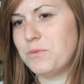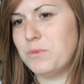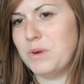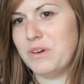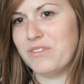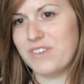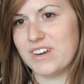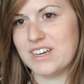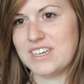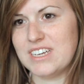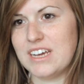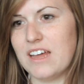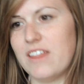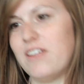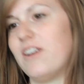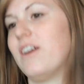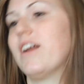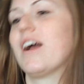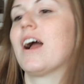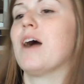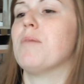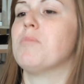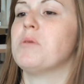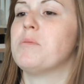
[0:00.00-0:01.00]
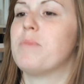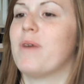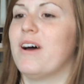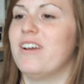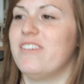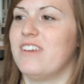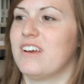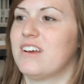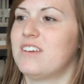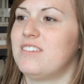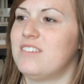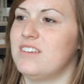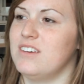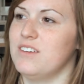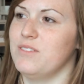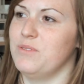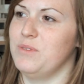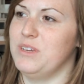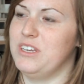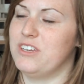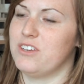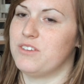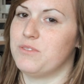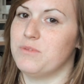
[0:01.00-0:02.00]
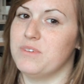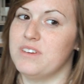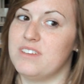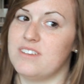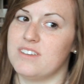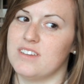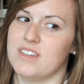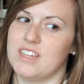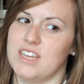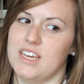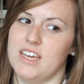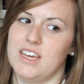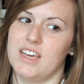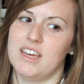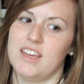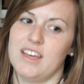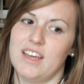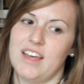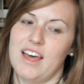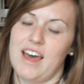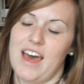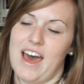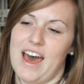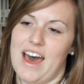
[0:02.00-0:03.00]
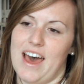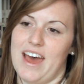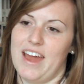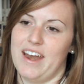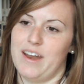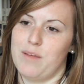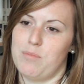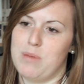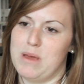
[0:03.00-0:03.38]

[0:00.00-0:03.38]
we worked together on a couple of projects and we just recently had a